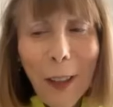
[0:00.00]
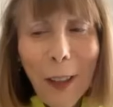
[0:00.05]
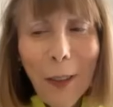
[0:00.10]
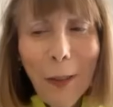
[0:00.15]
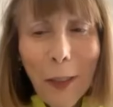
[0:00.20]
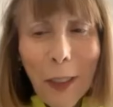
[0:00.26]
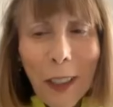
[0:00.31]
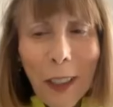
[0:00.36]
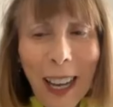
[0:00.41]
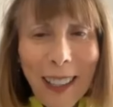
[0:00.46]
you,
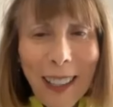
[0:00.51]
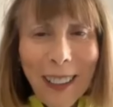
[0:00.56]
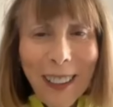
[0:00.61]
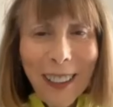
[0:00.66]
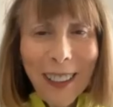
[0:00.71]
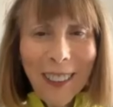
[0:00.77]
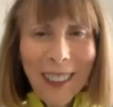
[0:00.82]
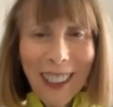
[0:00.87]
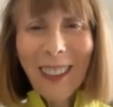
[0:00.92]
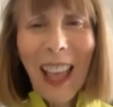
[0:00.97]

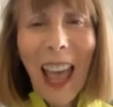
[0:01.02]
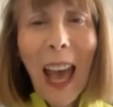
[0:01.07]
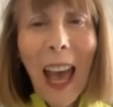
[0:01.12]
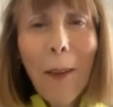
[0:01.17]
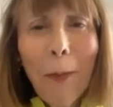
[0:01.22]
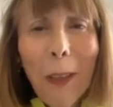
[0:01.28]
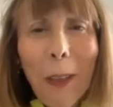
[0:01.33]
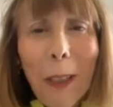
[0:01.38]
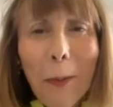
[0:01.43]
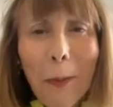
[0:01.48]
Fernando.
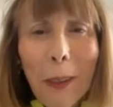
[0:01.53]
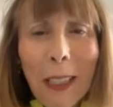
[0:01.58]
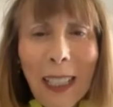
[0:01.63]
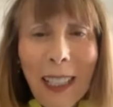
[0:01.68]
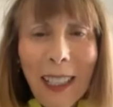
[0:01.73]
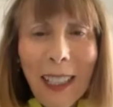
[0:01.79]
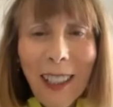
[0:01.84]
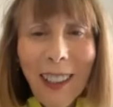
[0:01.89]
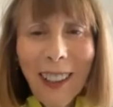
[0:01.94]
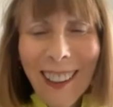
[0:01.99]
Happy to be here.